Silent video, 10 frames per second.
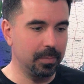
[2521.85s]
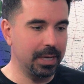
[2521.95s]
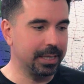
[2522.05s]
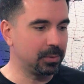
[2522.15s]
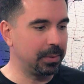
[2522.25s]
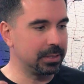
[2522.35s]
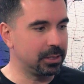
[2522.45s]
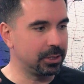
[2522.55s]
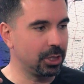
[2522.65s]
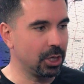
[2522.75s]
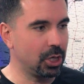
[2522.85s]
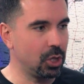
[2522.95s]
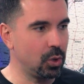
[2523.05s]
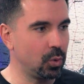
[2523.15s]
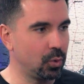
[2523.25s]
me has been such a
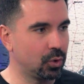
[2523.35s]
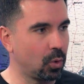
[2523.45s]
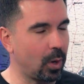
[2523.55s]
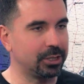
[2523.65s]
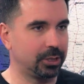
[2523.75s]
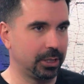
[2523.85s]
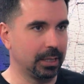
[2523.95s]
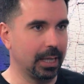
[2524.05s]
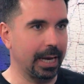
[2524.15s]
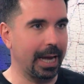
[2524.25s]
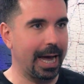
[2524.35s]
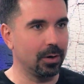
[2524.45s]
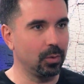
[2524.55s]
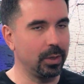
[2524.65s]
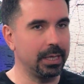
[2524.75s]
huge question. Like, how
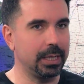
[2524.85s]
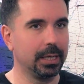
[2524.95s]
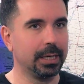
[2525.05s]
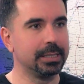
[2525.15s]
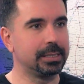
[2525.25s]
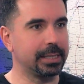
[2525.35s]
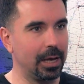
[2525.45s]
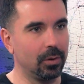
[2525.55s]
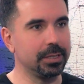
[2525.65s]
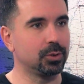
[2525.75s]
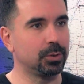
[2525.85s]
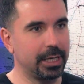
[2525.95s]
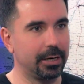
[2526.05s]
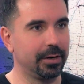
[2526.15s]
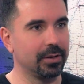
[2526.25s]
do we scale these
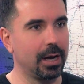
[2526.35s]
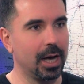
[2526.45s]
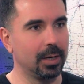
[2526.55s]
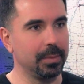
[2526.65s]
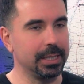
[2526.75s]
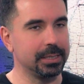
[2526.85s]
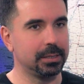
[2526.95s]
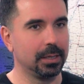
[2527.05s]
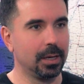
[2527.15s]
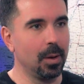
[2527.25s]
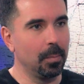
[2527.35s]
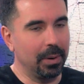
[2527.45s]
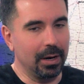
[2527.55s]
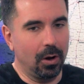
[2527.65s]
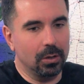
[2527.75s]
regenerative economies,
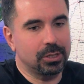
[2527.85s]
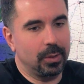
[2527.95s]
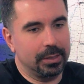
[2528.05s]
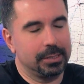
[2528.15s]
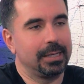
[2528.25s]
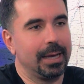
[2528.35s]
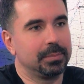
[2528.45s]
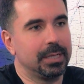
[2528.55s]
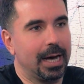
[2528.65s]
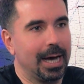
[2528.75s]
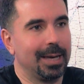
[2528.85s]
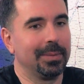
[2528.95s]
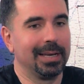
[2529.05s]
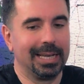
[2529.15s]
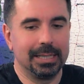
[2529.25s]
but also at the same time
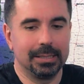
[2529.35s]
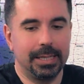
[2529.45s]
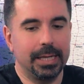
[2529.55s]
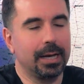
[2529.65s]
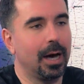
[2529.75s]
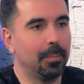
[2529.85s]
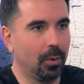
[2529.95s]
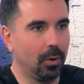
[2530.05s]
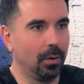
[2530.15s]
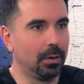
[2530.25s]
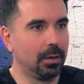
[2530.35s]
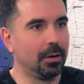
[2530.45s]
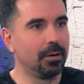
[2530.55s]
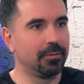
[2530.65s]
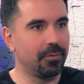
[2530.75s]
decouple
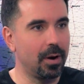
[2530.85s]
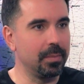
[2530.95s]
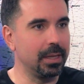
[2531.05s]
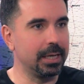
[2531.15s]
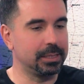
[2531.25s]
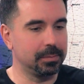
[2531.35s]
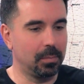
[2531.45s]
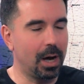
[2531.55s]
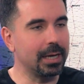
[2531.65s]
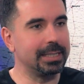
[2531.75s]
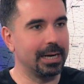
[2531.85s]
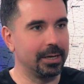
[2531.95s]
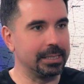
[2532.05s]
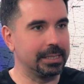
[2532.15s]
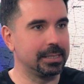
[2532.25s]
from this
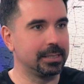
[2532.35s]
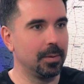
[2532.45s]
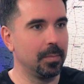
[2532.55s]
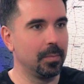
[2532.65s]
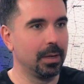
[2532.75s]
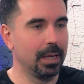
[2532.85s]
monetary system